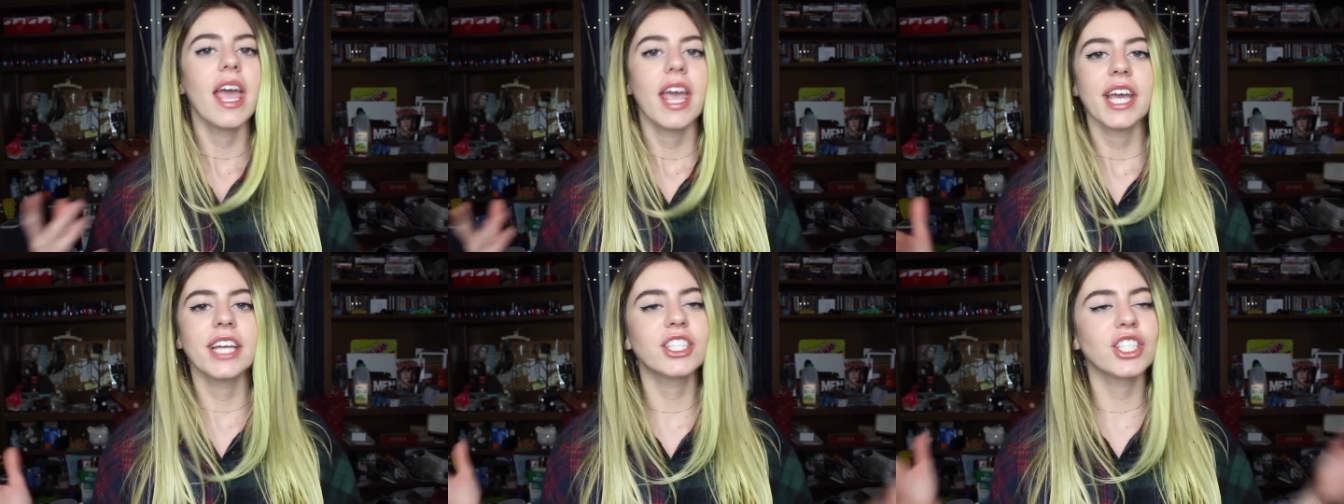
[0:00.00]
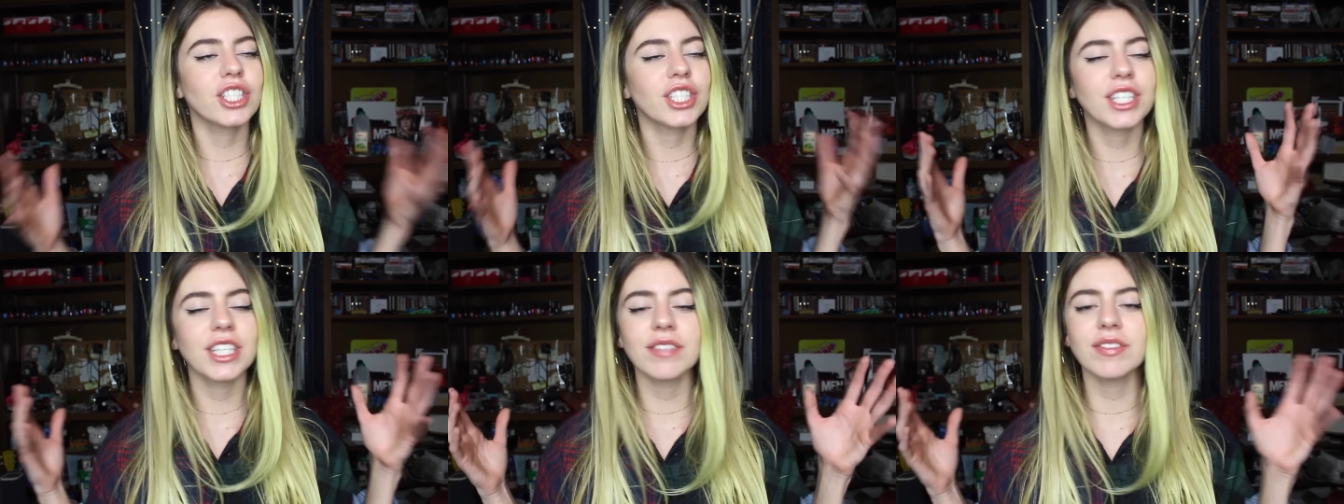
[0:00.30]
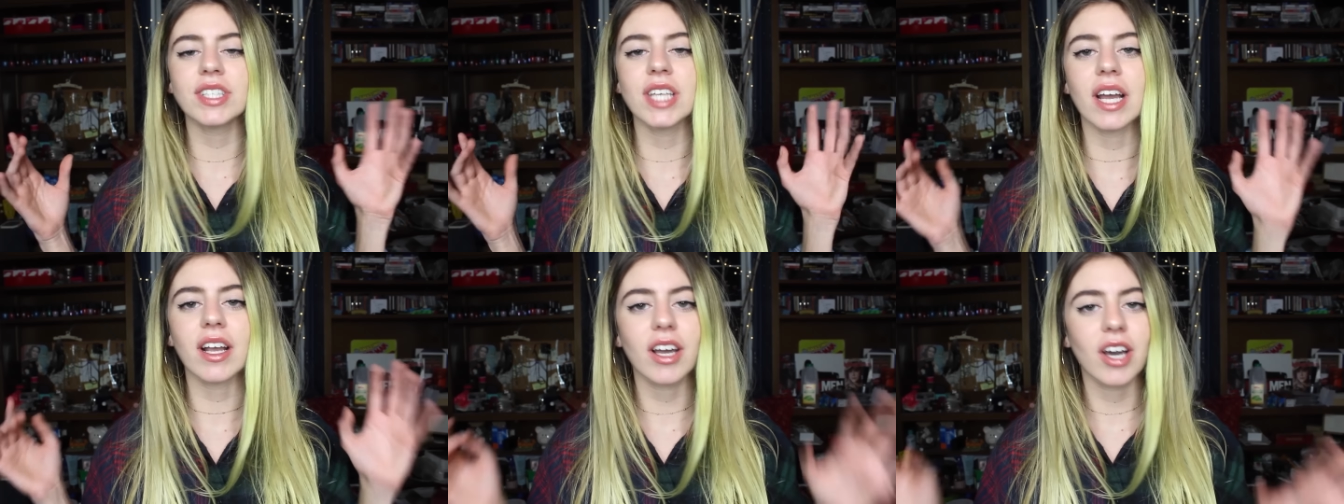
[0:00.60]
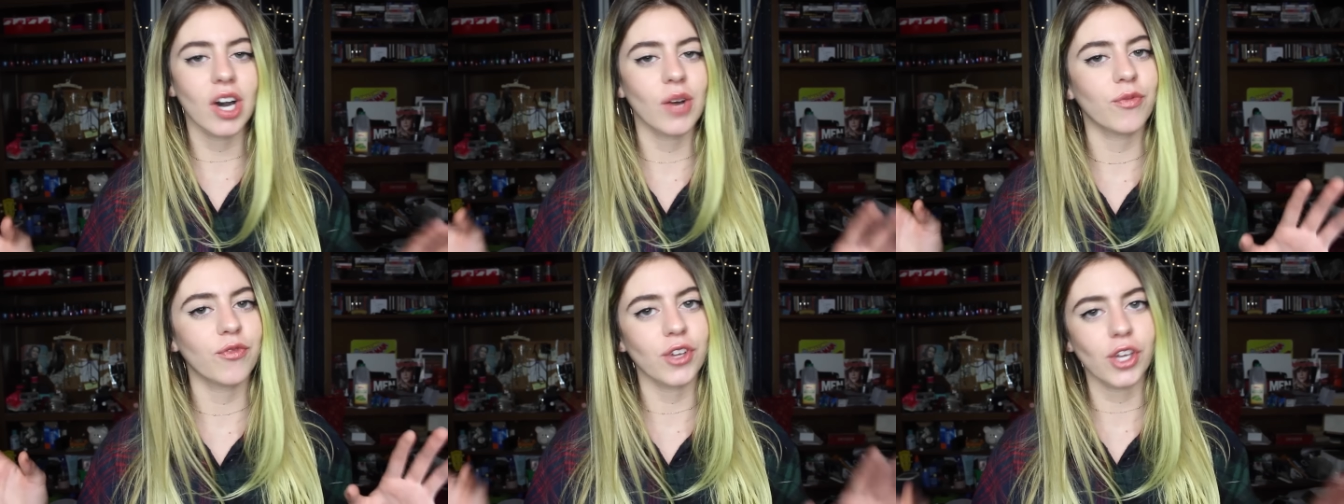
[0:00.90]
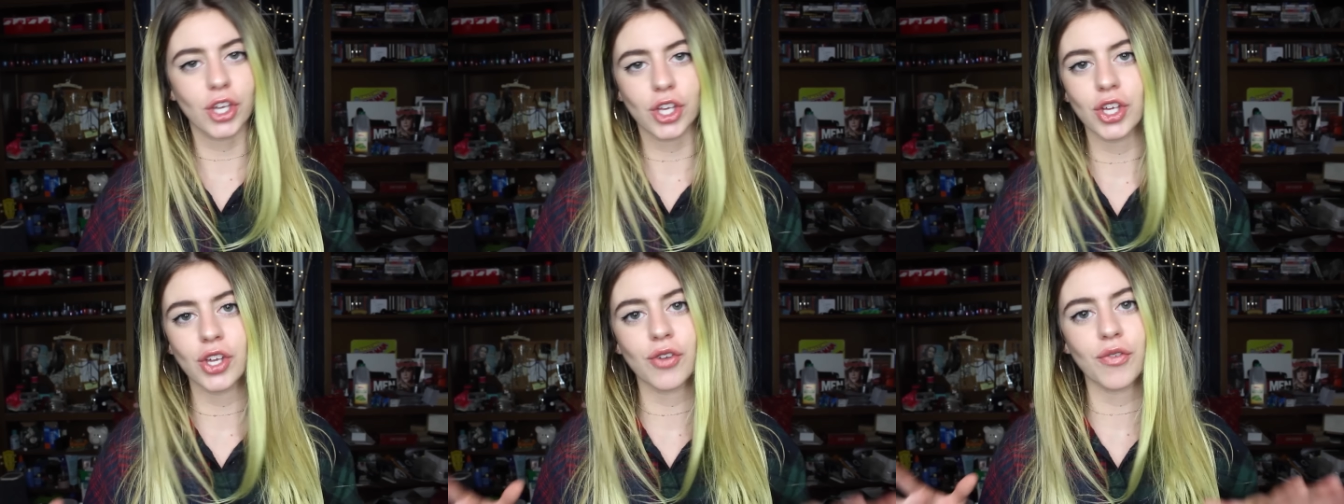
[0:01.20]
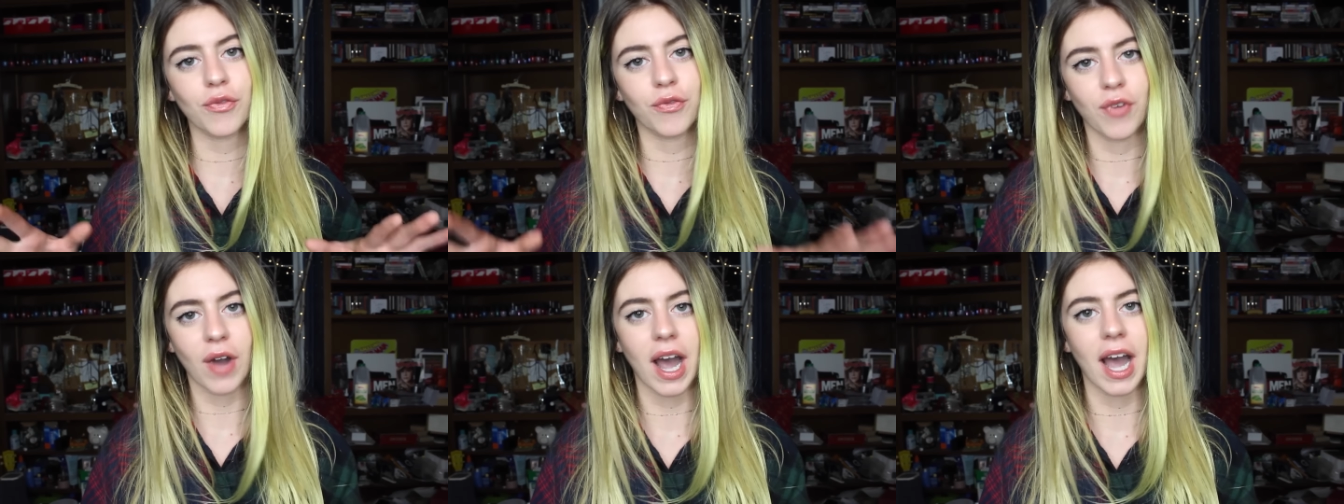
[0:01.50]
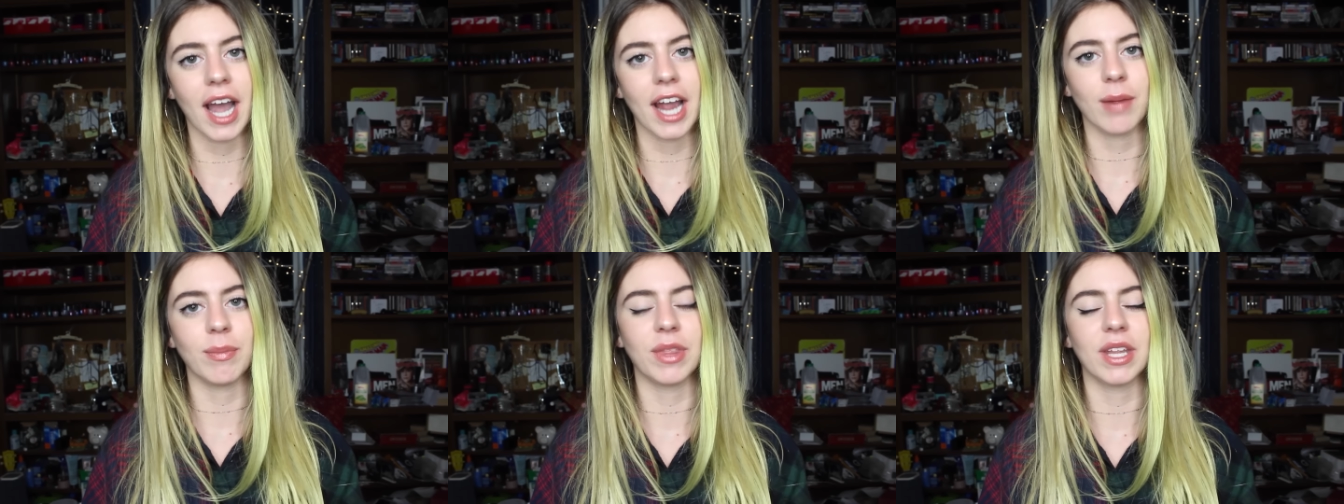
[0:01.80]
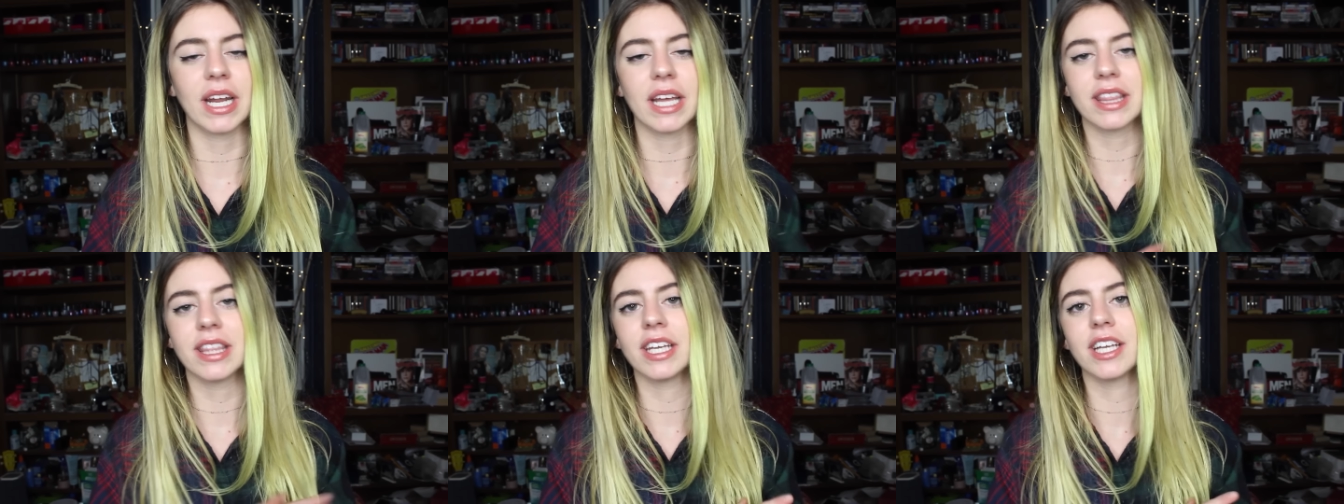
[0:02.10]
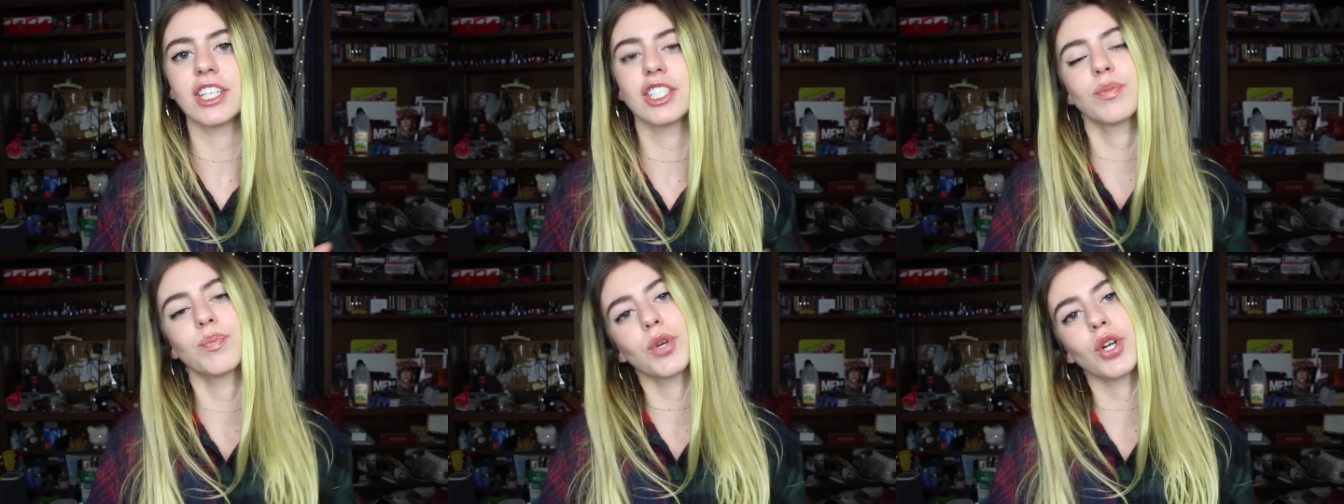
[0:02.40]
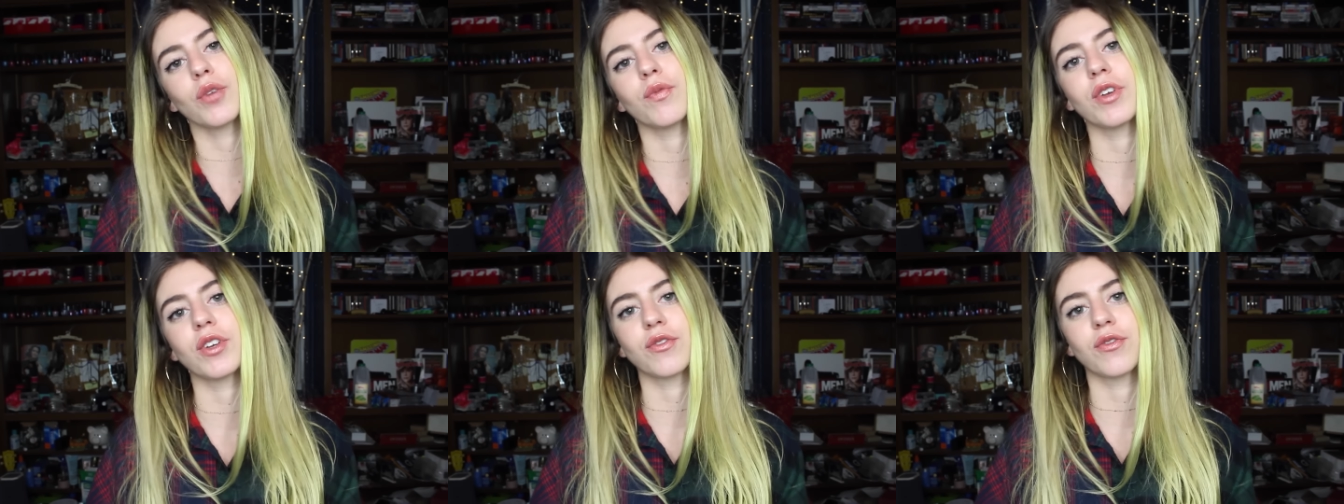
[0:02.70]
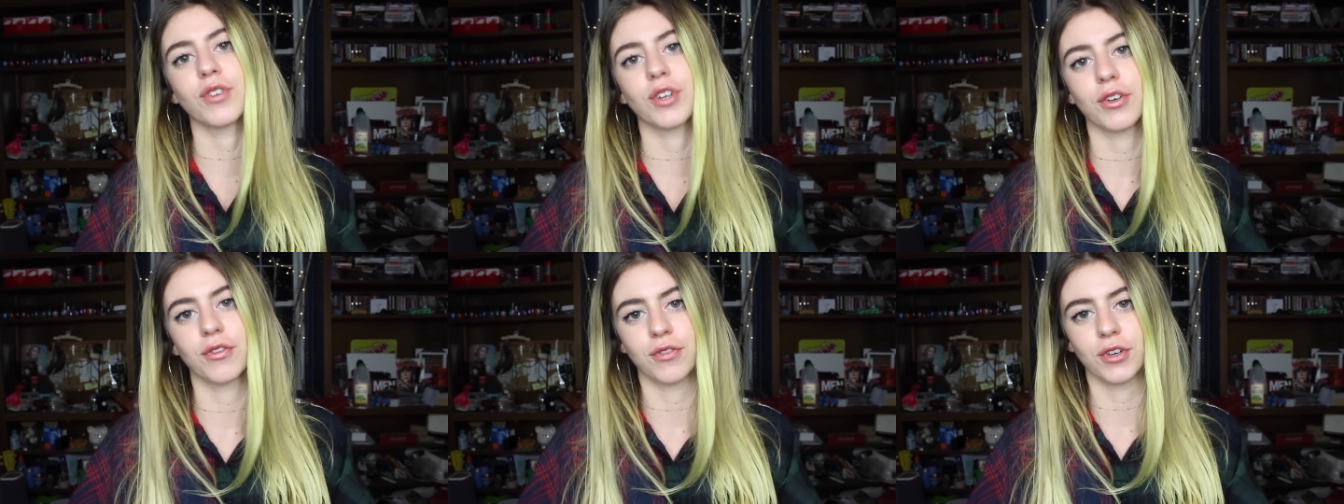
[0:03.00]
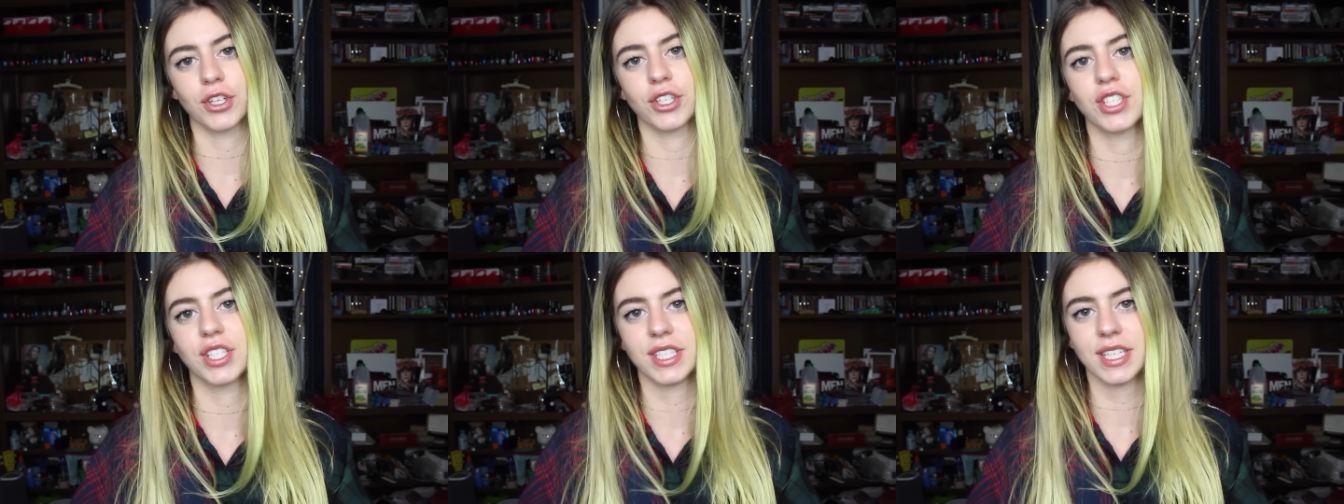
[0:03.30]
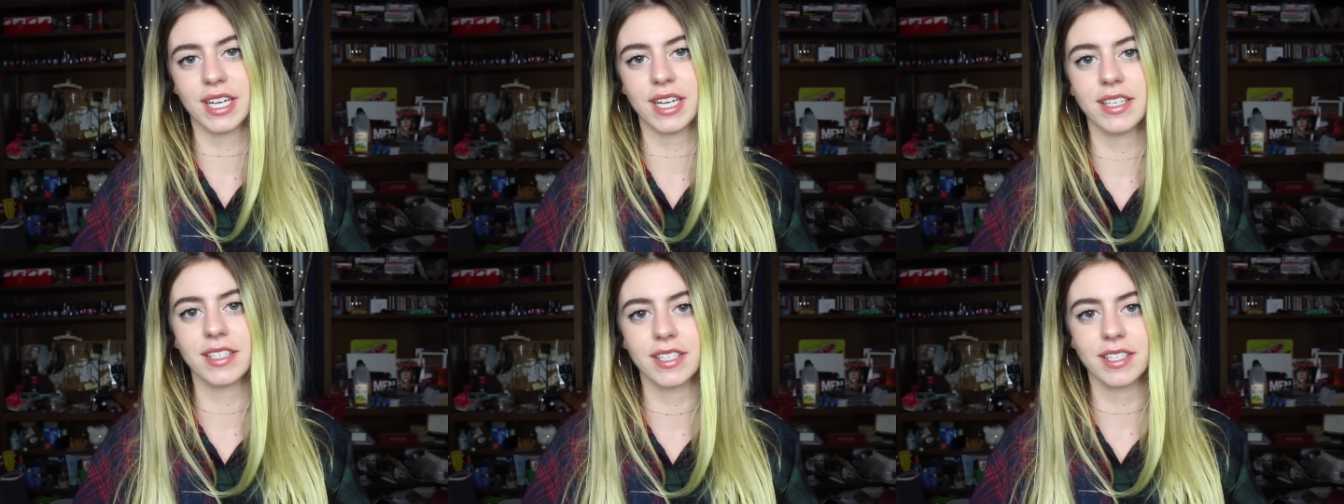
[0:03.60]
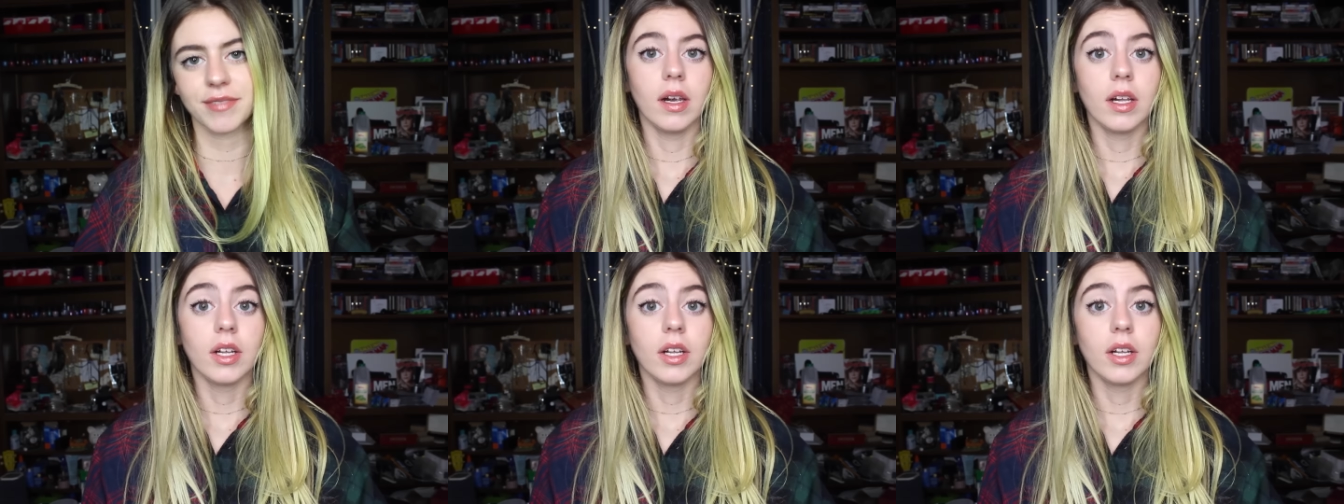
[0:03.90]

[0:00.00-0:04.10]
It just gives that comfy, cute vibe that I think is perfect for a first date.